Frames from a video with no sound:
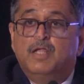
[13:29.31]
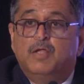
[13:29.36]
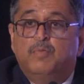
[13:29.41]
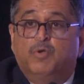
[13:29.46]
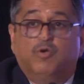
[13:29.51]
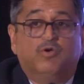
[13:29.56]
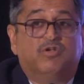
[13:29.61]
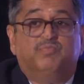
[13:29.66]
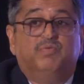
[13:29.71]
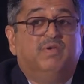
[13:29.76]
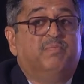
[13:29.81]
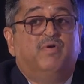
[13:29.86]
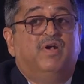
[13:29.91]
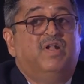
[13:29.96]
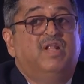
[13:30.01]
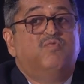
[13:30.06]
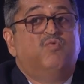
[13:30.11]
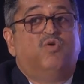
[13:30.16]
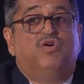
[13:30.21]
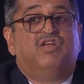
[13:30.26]
because people
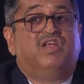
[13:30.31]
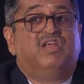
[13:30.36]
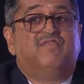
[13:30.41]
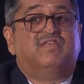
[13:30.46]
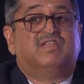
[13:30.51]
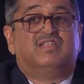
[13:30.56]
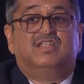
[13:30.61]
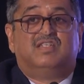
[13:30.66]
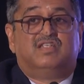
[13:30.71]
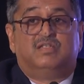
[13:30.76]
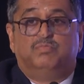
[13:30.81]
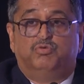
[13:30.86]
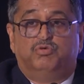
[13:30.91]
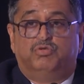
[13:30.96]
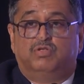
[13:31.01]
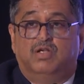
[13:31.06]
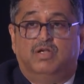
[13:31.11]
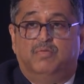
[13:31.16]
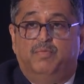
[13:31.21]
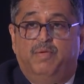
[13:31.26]
didn't want to give us
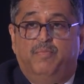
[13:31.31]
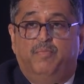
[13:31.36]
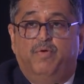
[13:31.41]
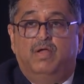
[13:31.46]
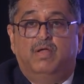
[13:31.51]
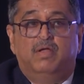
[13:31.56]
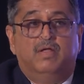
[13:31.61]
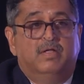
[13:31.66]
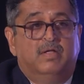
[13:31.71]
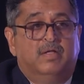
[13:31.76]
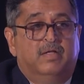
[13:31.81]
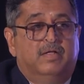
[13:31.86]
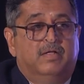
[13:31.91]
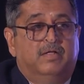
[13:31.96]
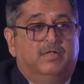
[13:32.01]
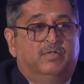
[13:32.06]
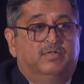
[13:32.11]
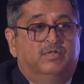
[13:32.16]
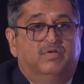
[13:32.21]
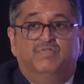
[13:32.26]
distribution, remember?
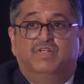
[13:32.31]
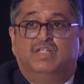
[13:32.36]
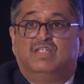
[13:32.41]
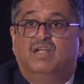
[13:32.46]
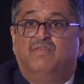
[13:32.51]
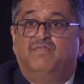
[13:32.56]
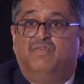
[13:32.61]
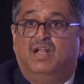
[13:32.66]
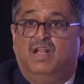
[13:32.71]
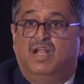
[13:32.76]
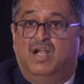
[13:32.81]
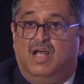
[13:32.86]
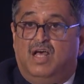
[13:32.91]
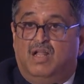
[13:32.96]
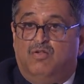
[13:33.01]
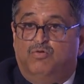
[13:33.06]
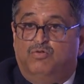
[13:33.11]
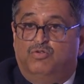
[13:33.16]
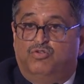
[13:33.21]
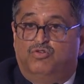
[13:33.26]
So we said we'll get
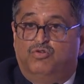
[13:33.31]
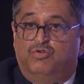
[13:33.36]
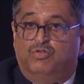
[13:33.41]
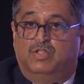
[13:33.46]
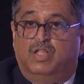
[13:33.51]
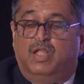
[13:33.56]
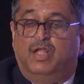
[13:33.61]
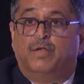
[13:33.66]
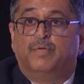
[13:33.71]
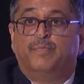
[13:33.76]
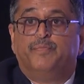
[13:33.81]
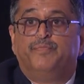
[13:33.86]
our own stores there.